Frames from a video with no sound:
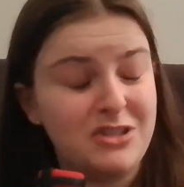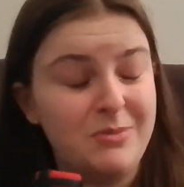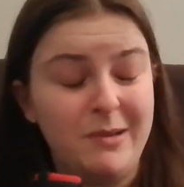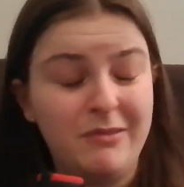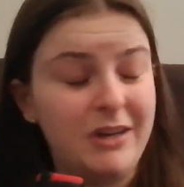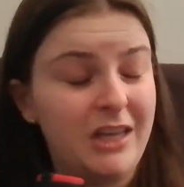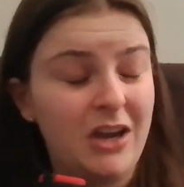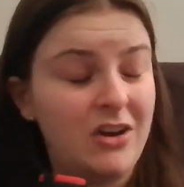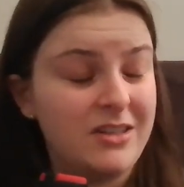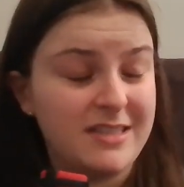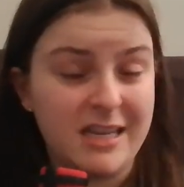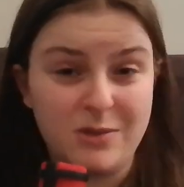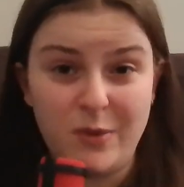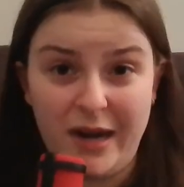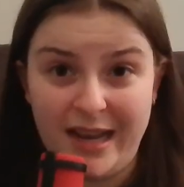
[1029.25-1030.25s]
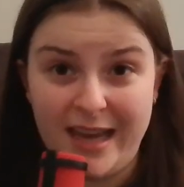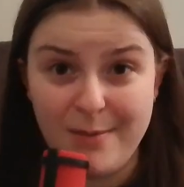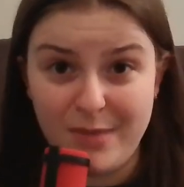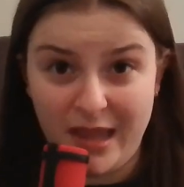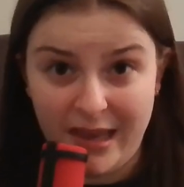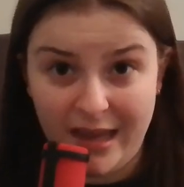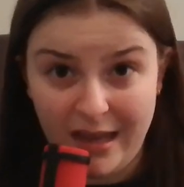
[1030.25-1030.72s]
to be really honest. That's what I
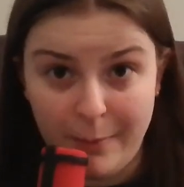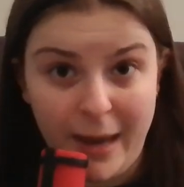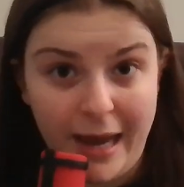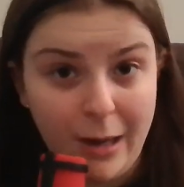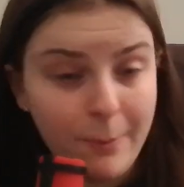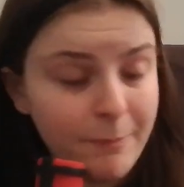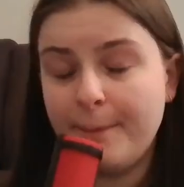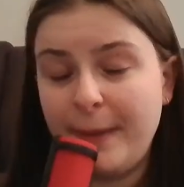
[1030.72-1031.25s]
keep thinking about.